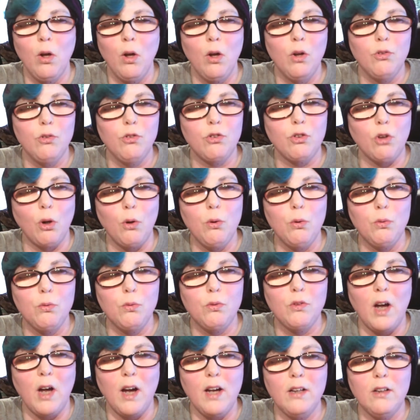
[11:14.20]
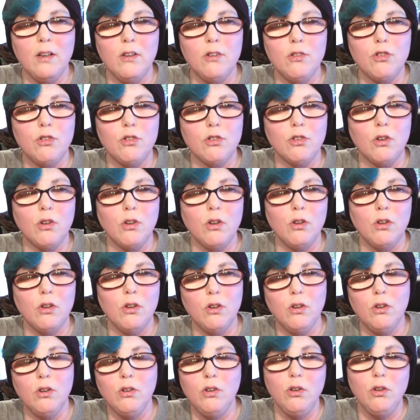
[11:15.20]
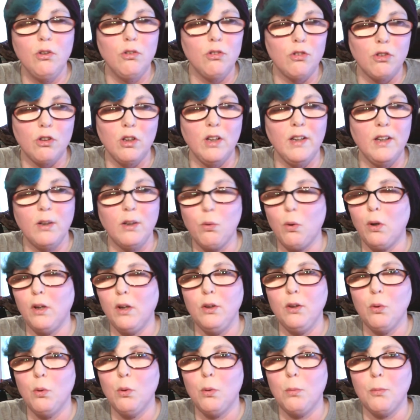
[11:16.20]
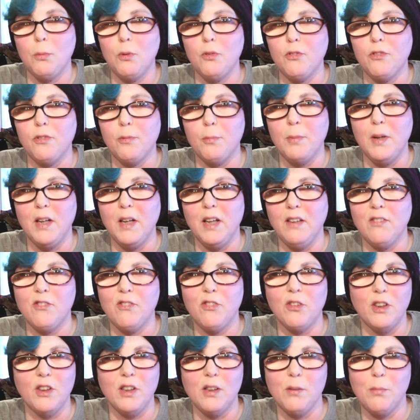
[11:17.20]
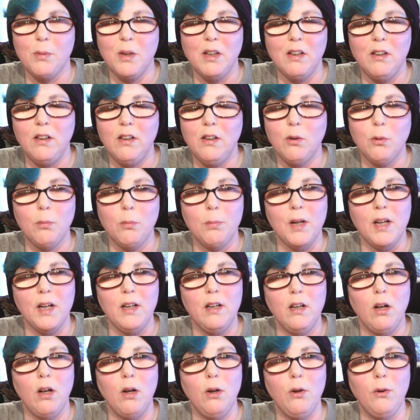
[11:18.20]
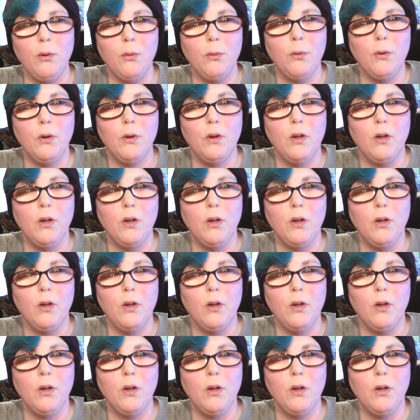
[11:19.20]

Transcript: So that is usually quite normal for me, for it to be a little bit low.